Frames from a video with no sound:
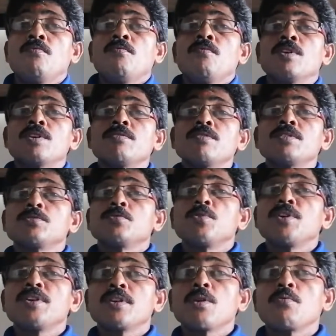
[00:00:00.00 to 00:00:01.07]
whatever is
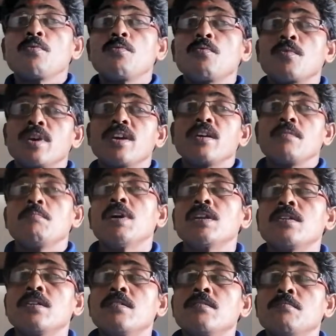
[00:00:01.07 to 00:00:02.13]
going now, okay, but
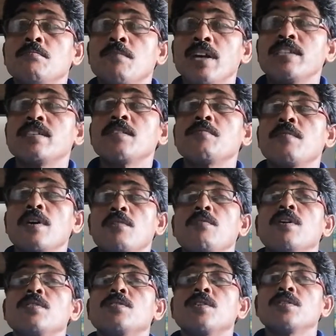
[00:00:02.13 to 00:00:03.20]
myself I
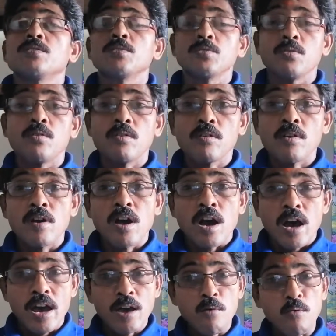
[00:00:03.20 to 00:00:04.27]
want to talk. So
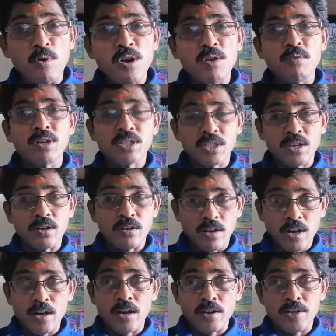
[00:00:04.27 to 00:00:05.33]
I have only one skill,
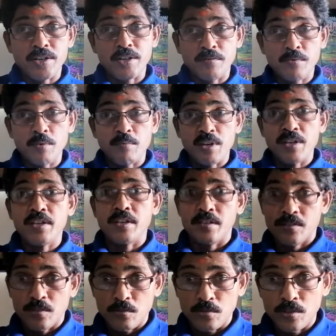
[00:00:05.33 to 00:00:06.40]
I already informed ready.
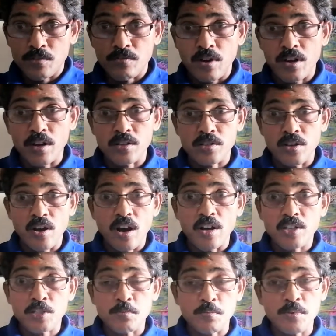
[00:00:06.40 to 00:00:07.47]
So this
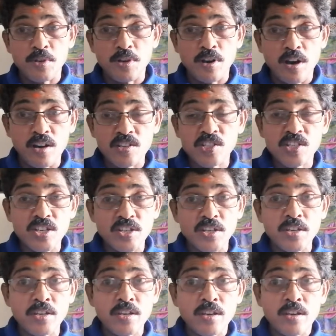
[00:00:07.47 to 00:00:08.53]

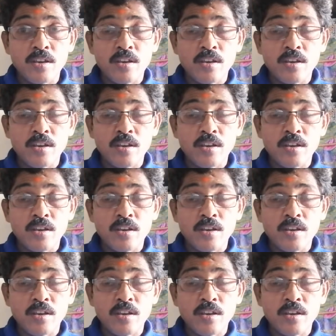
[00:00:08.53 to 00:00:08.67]
honestly